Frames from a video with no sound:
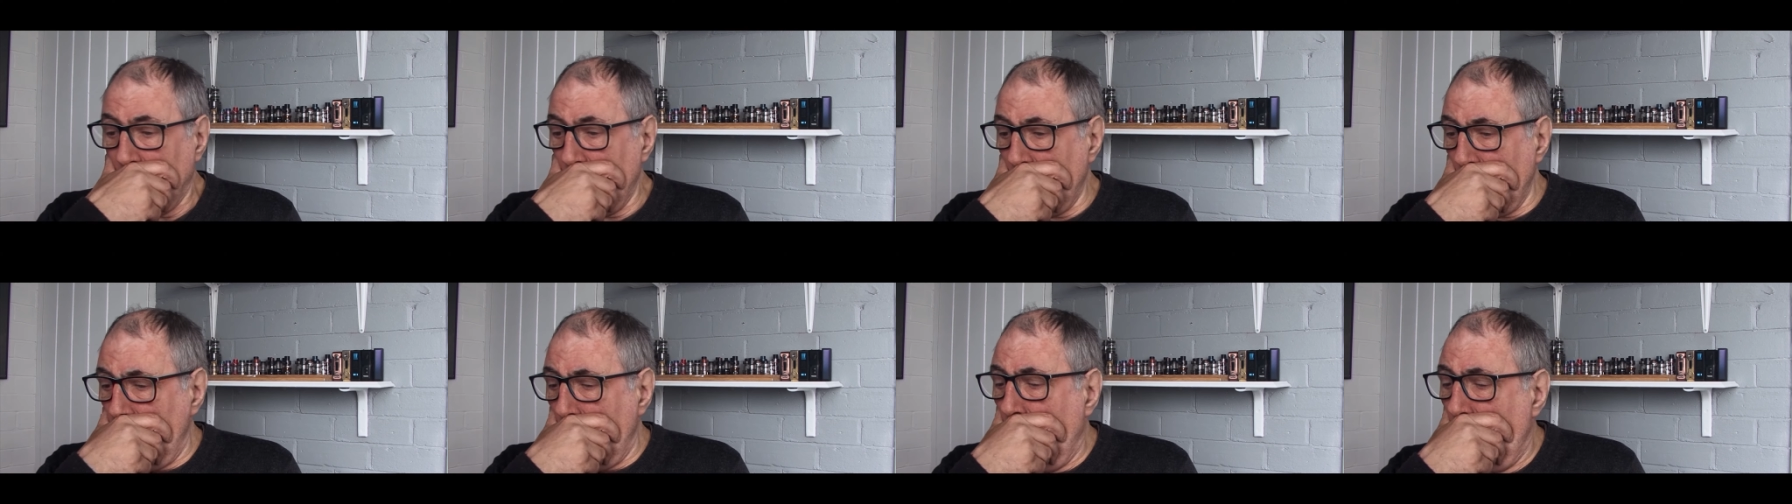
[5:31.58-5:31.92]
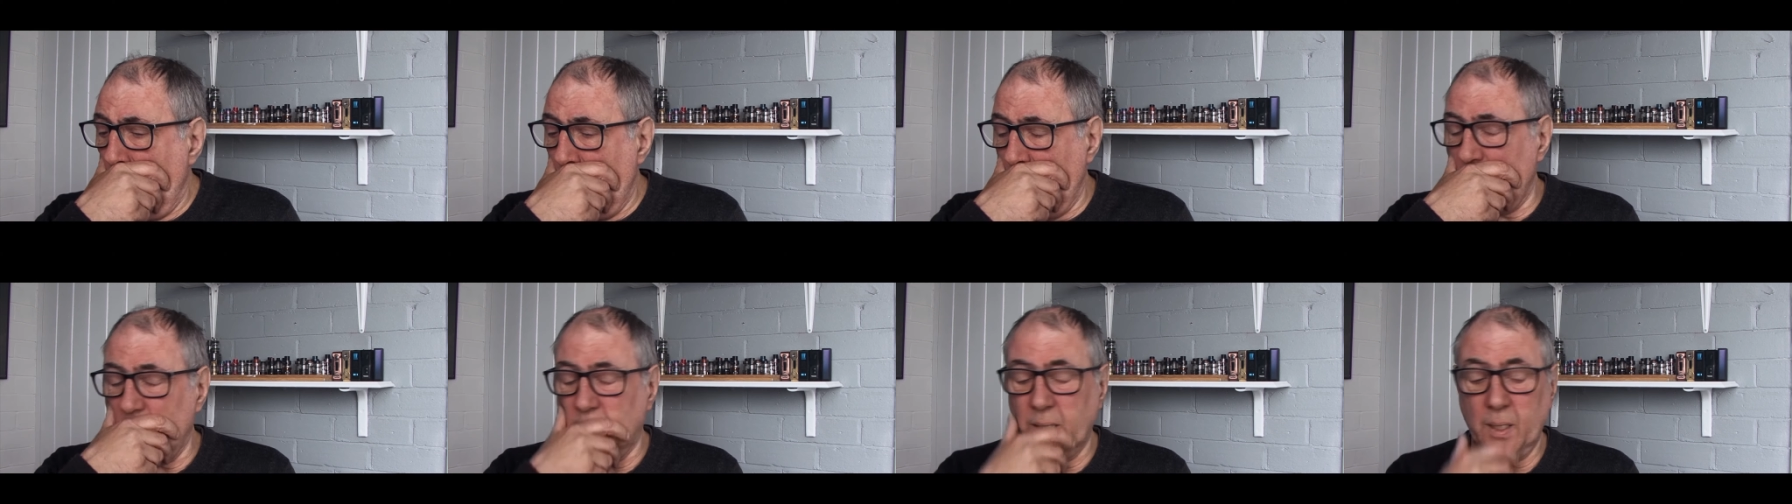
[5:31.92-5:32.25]

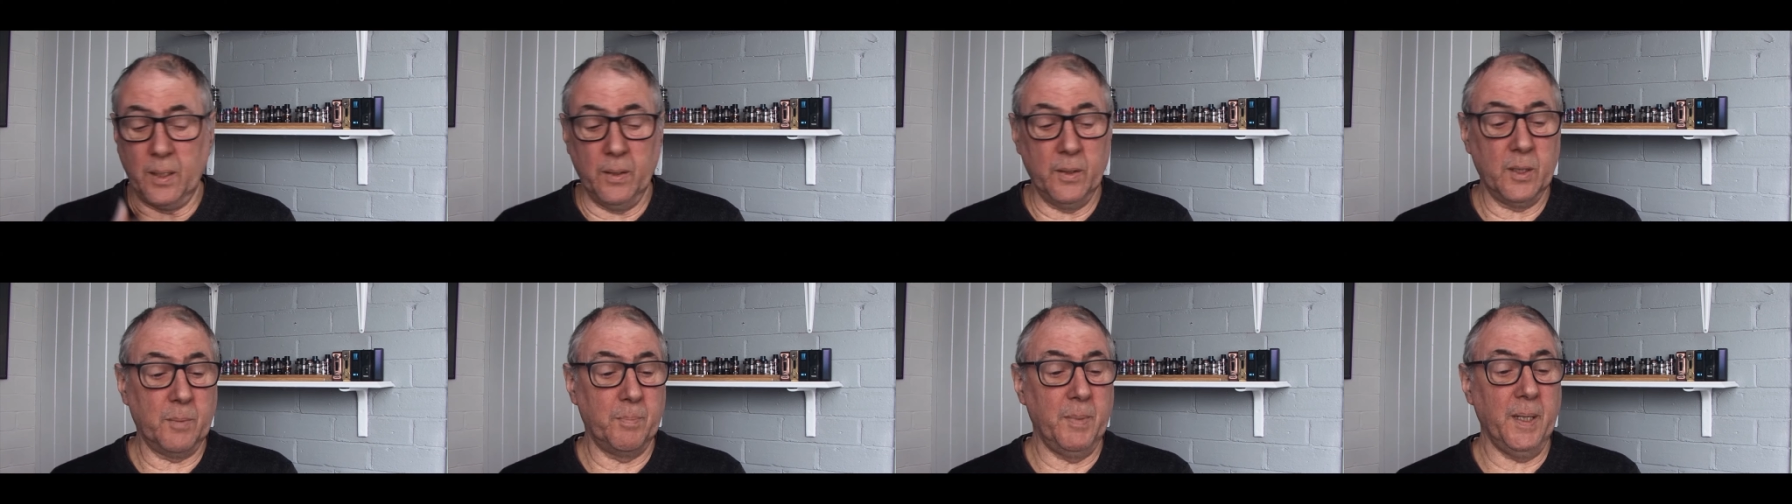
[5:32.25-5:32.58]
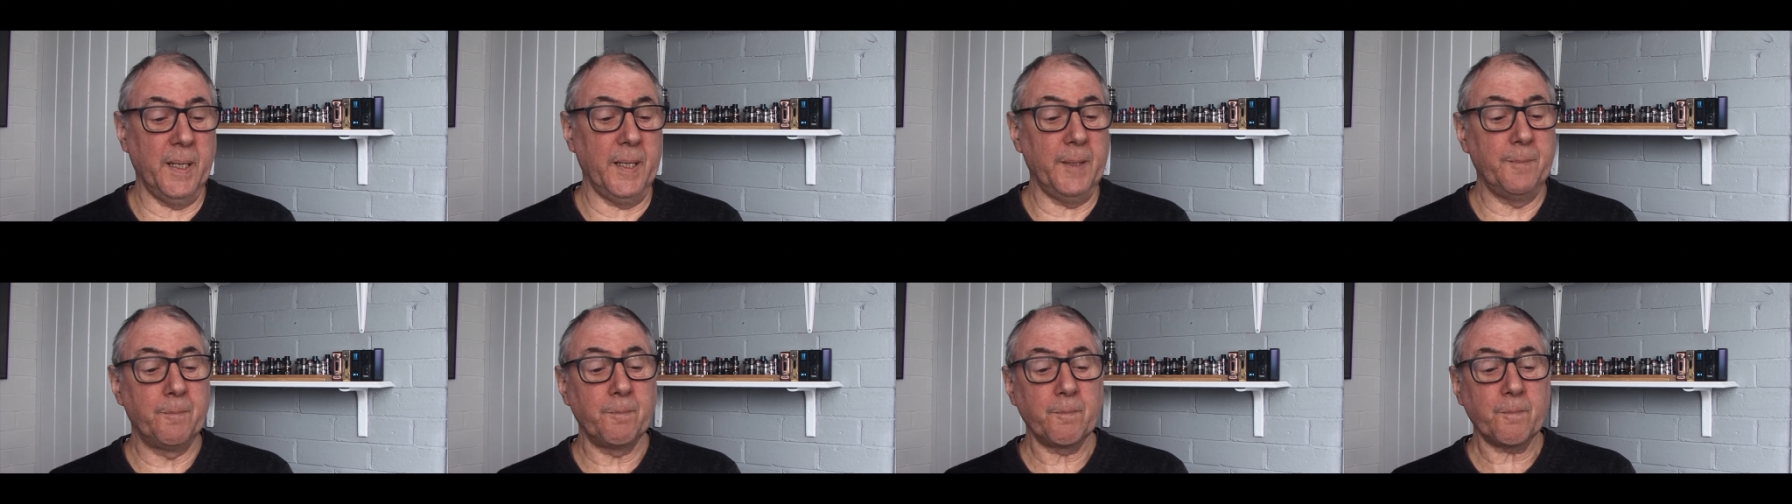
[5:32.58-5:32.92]
excuse
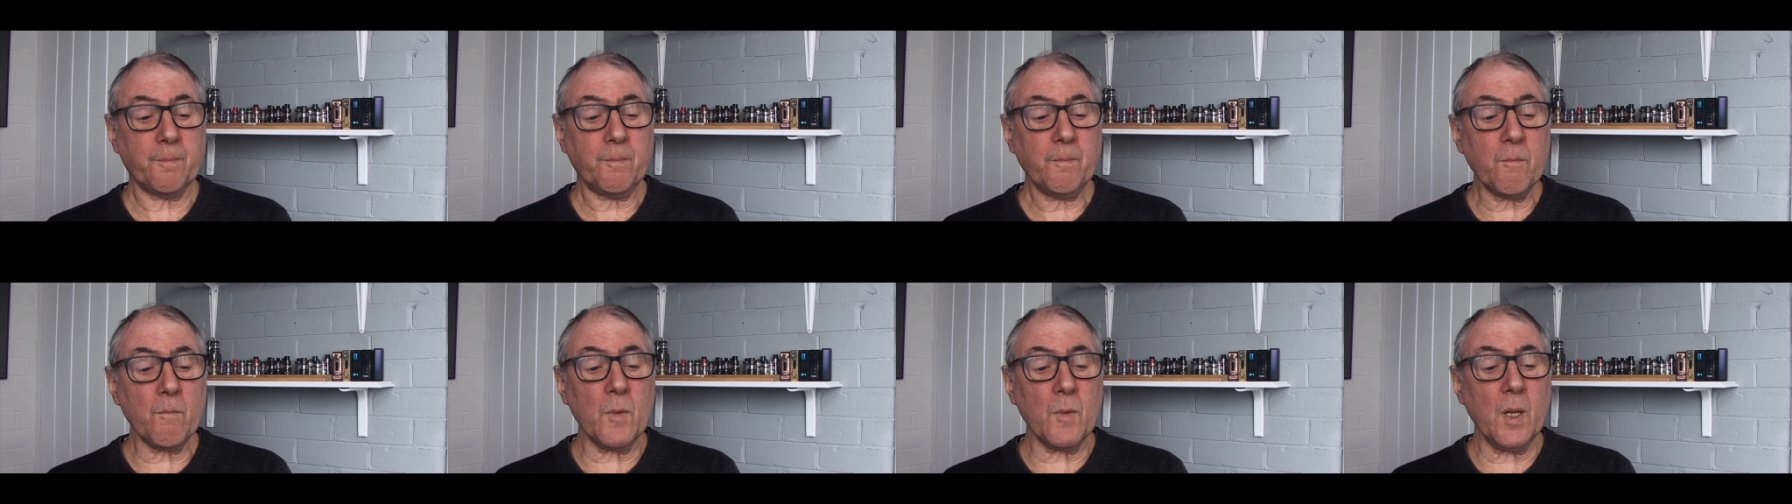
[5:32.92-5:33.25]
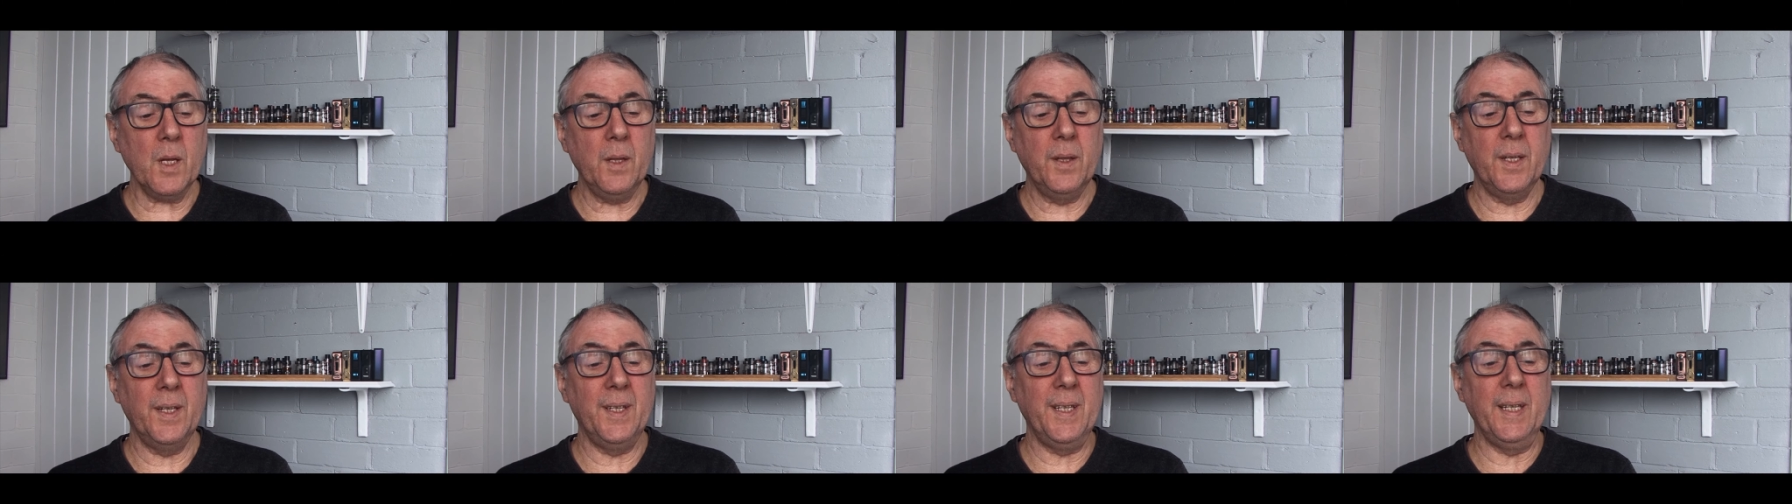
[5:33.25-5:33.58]
me,
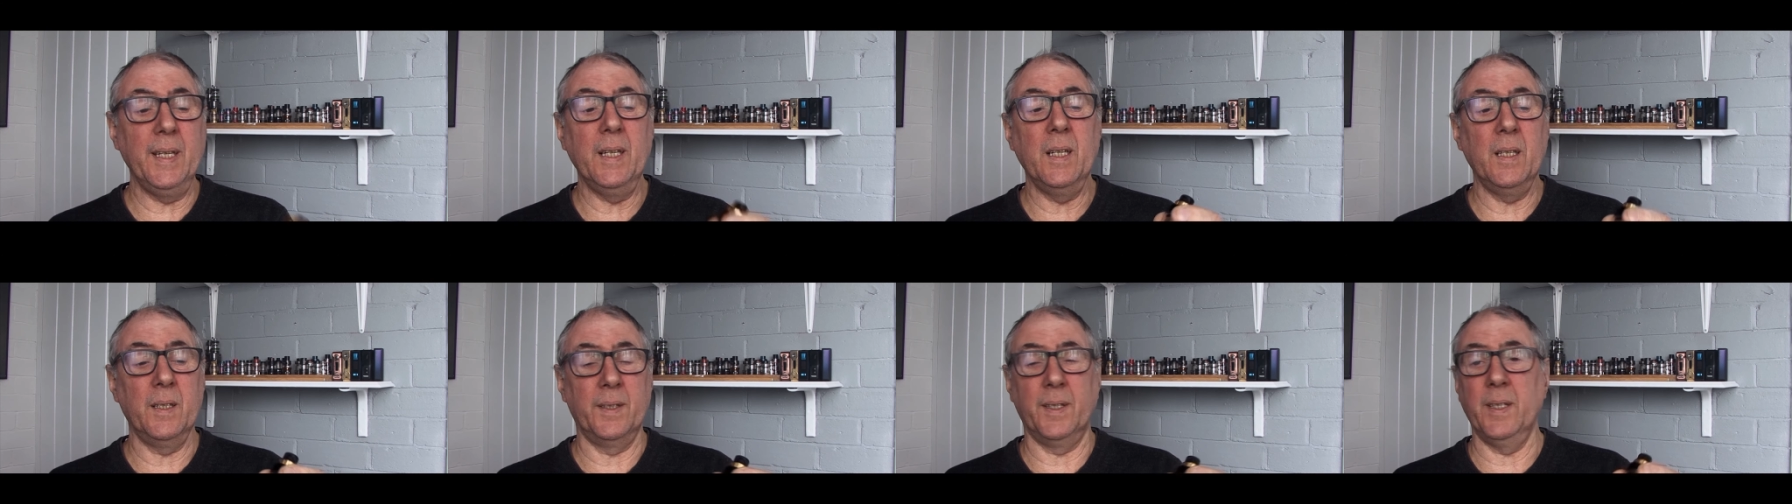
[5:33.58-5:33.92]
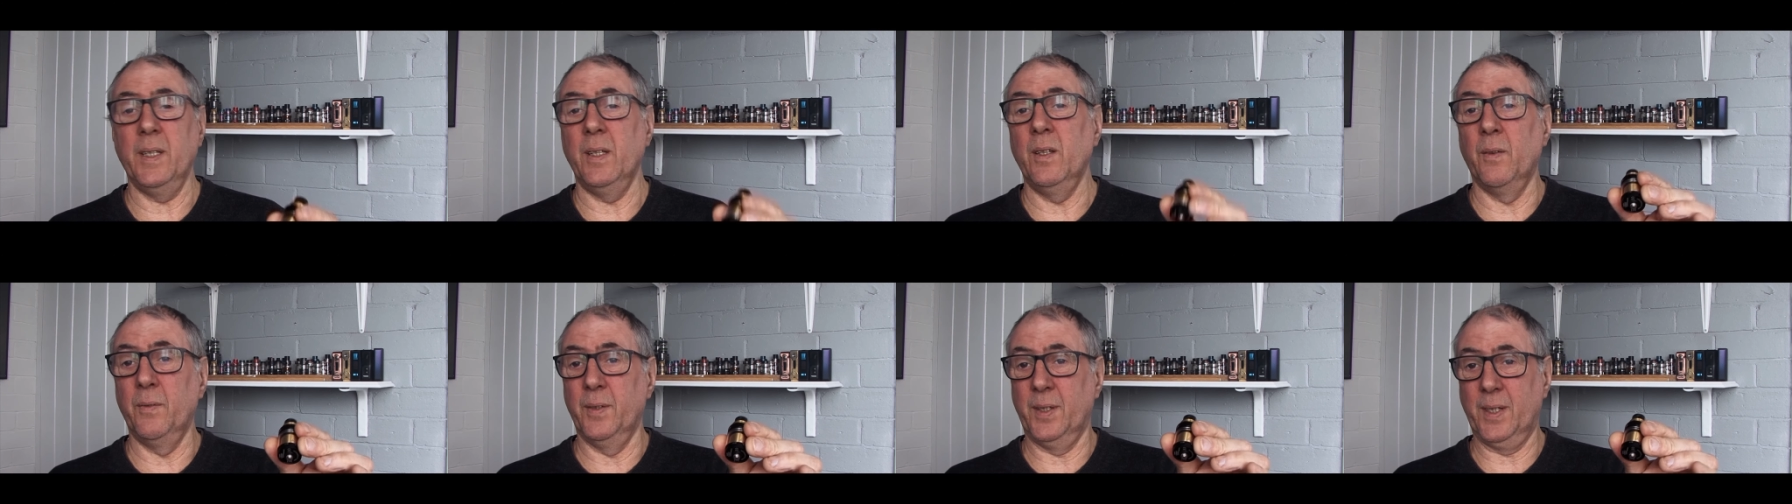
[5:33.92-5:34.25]
they nailed it.
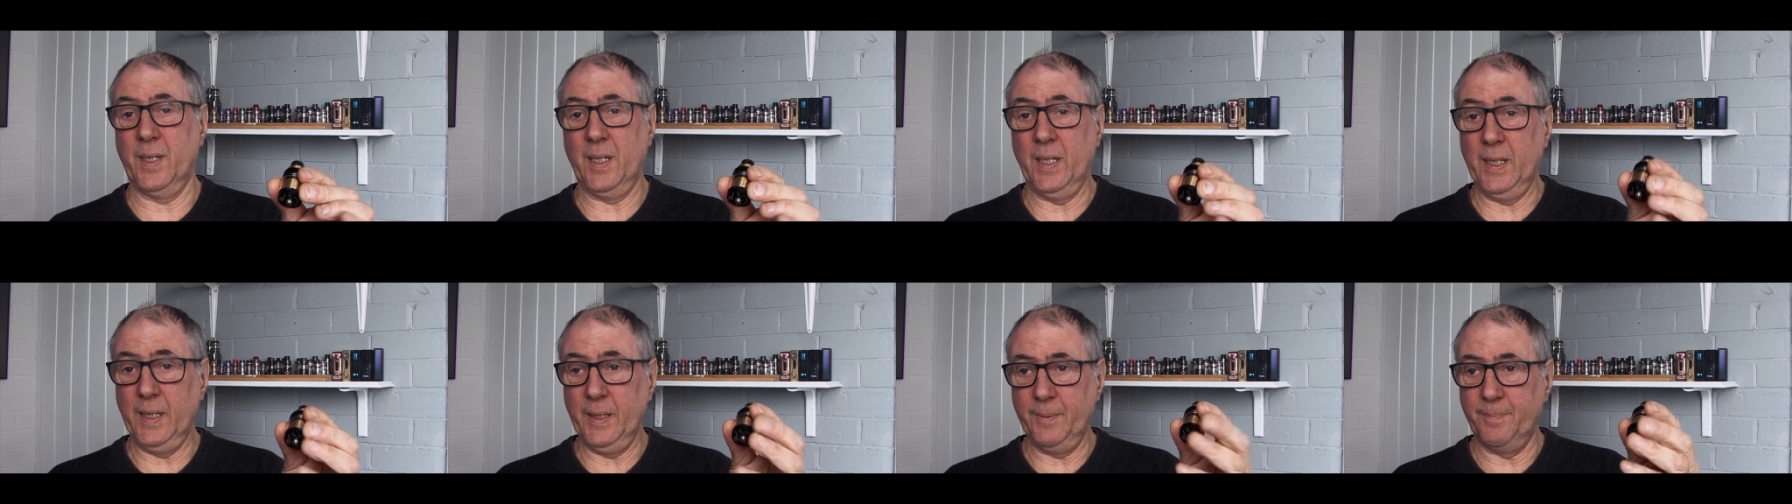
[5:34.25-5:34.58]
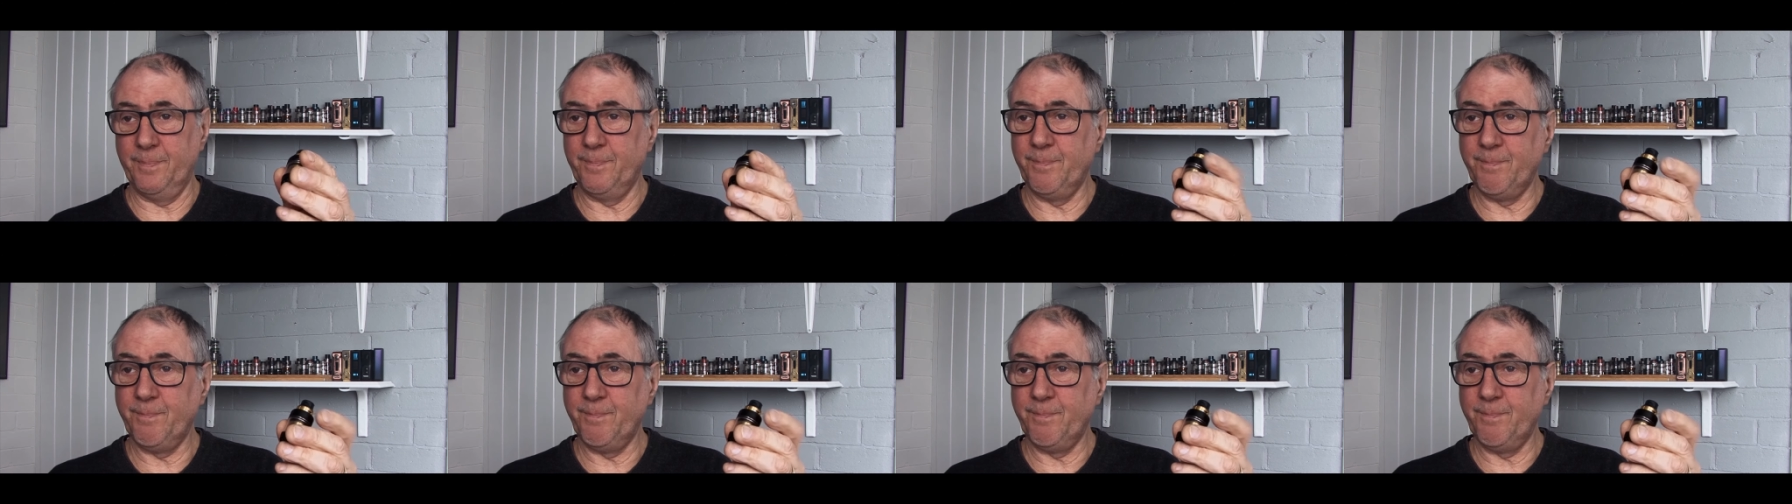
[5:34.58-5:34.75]
And obviously,